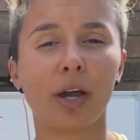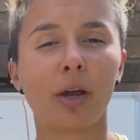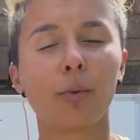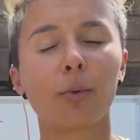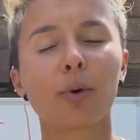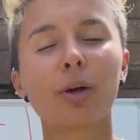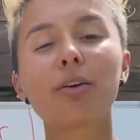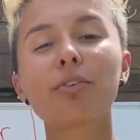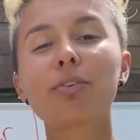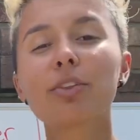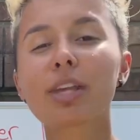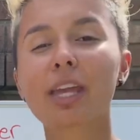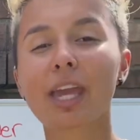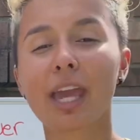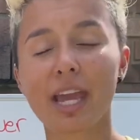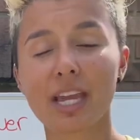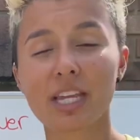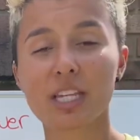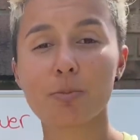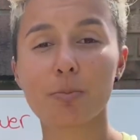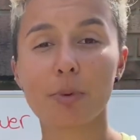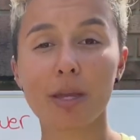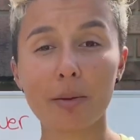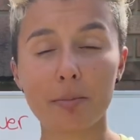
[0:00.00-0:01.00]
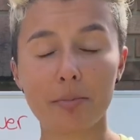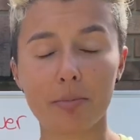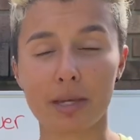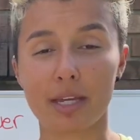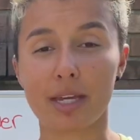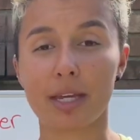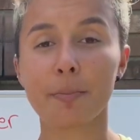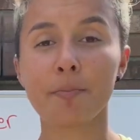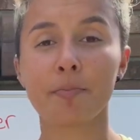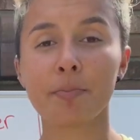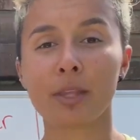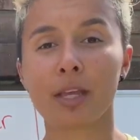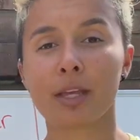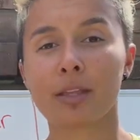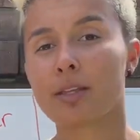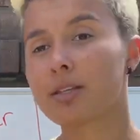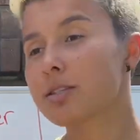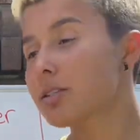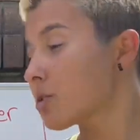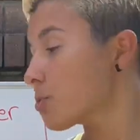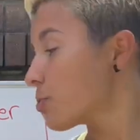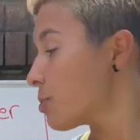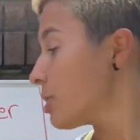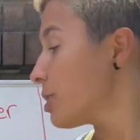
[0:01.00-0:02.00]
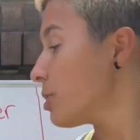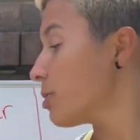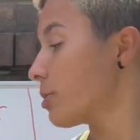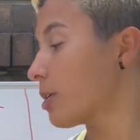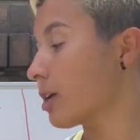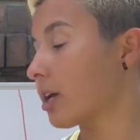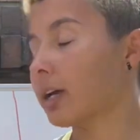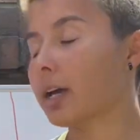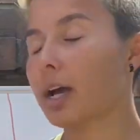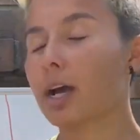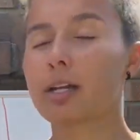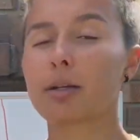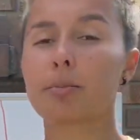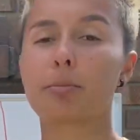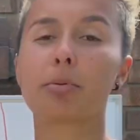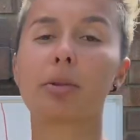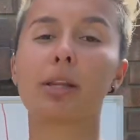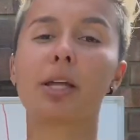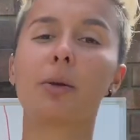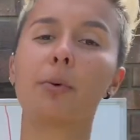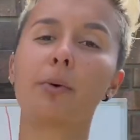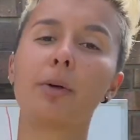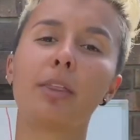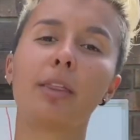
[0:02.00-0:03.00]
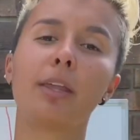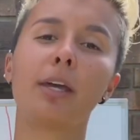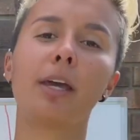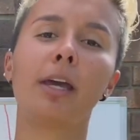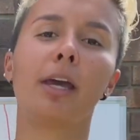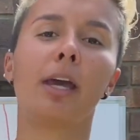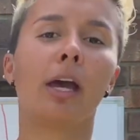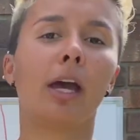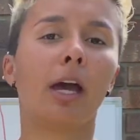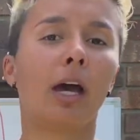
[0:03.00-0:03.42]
Whatever the case may be, this is where you can kind of play with it.